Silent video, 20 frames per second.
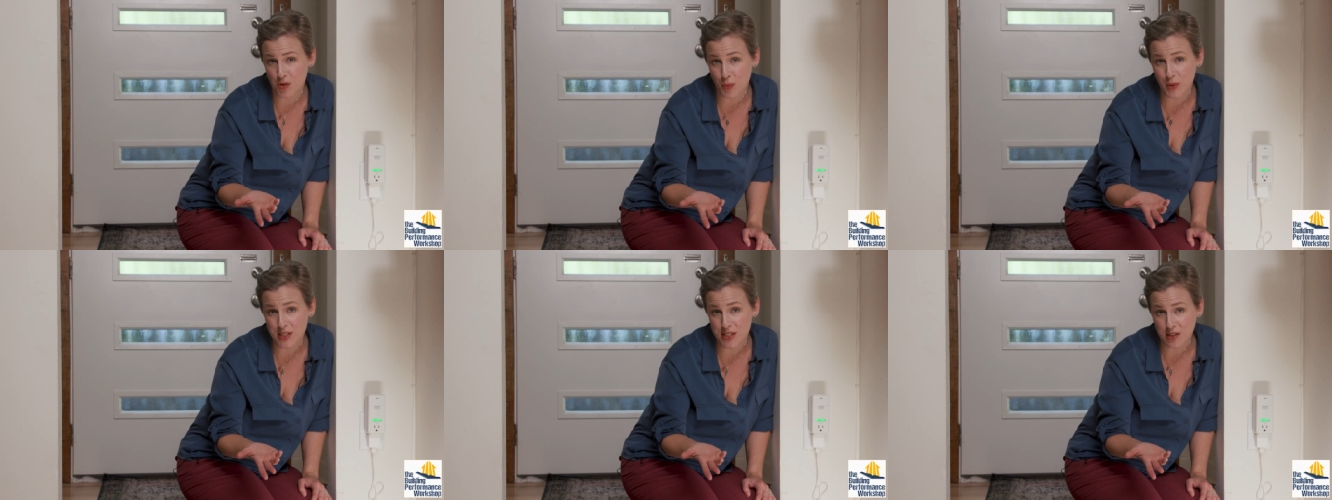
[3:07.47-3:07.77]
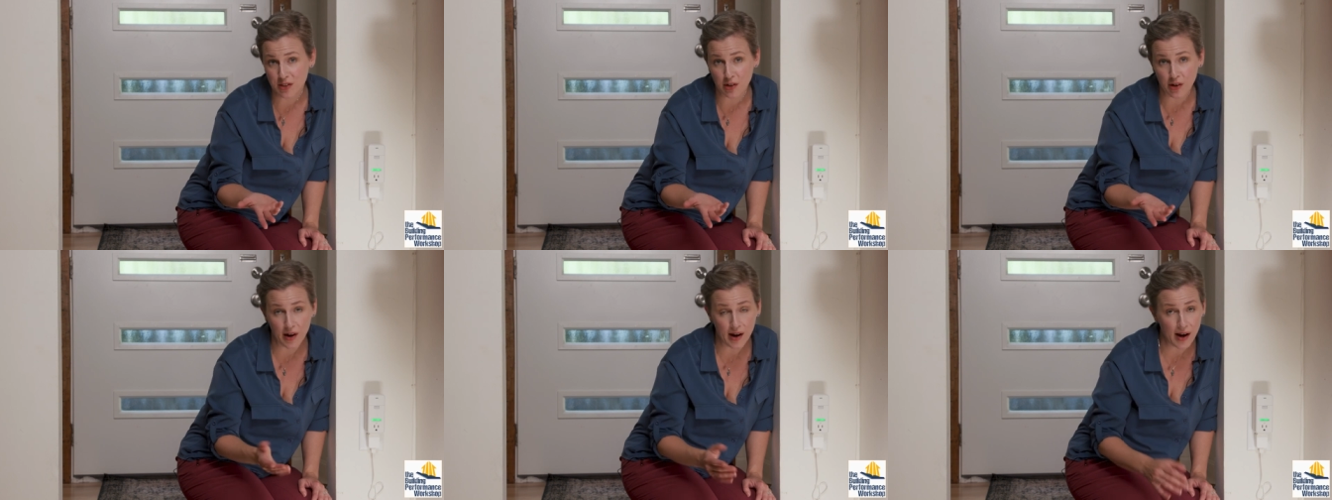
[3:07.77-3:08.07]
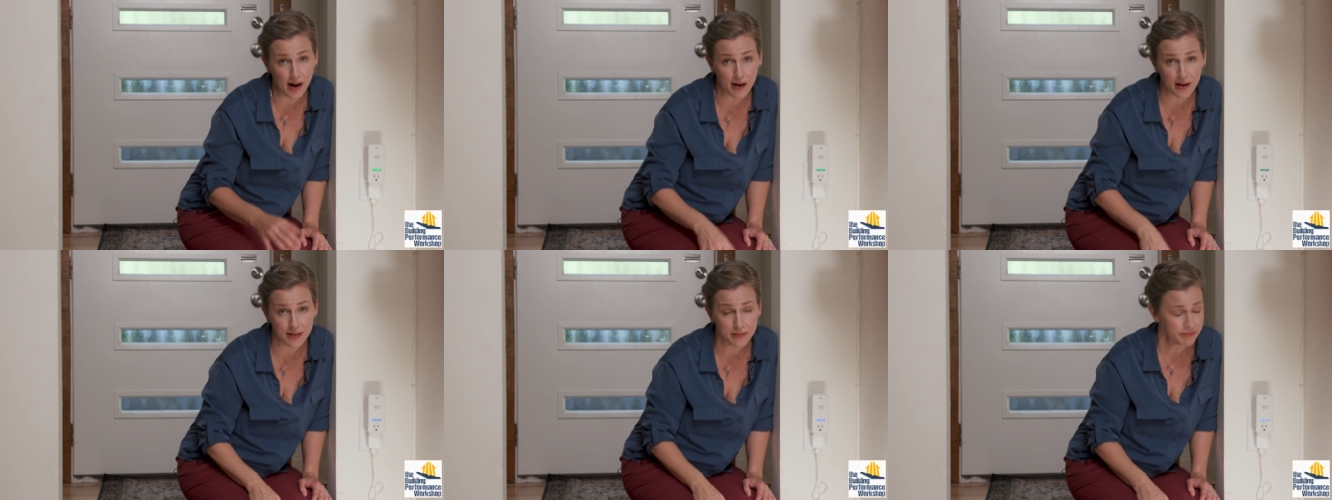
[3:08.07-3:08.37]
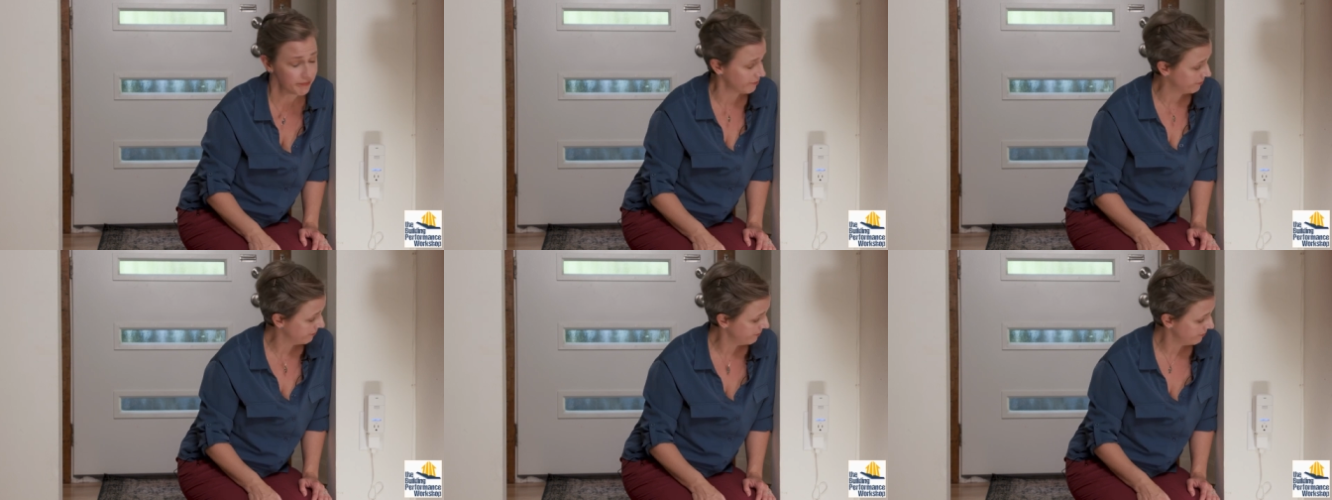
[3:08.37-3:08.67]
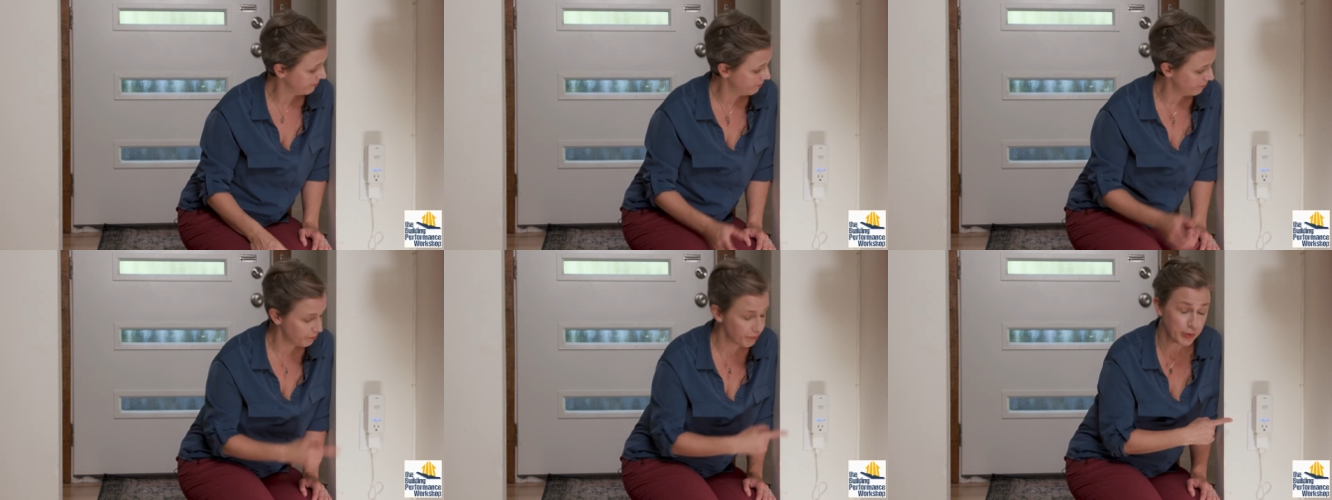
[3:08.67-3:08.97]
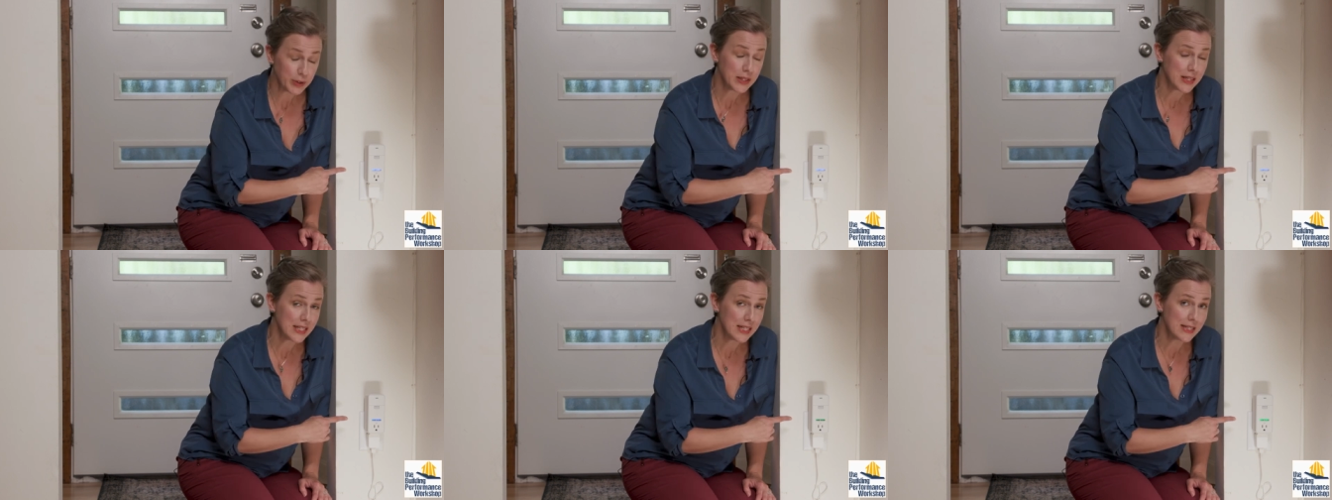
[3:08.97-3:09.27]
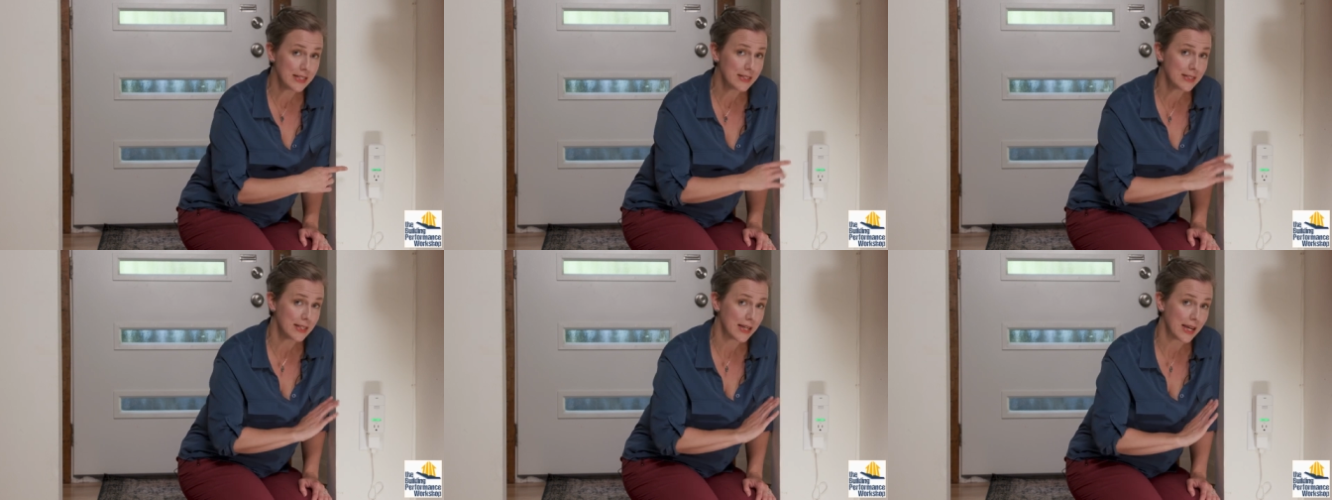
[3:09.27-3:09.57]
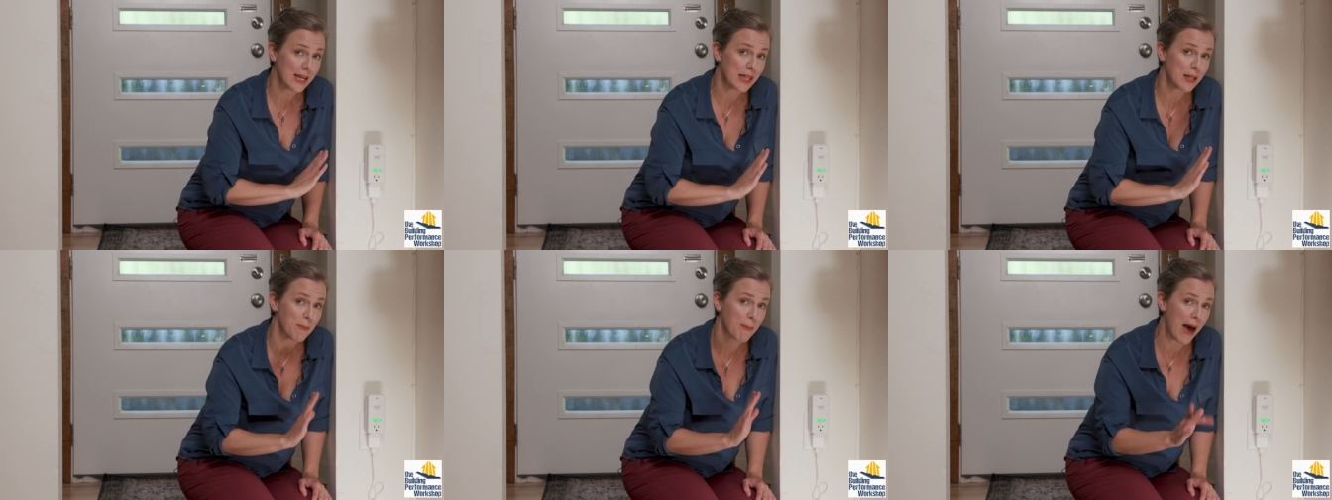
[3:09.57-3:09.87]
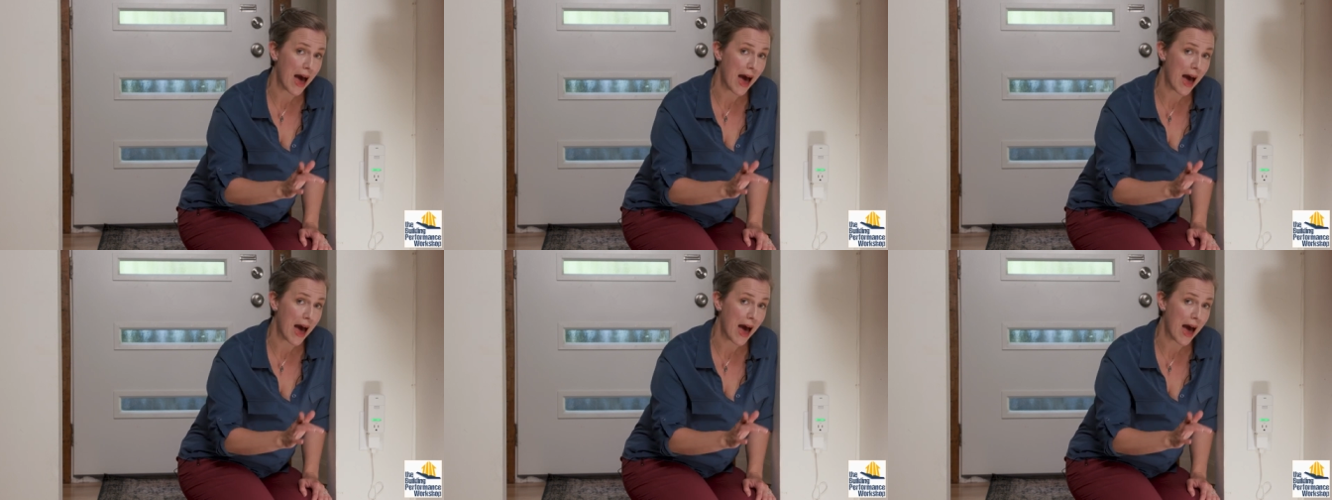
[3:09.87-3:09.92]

to what's in your air. Put these in the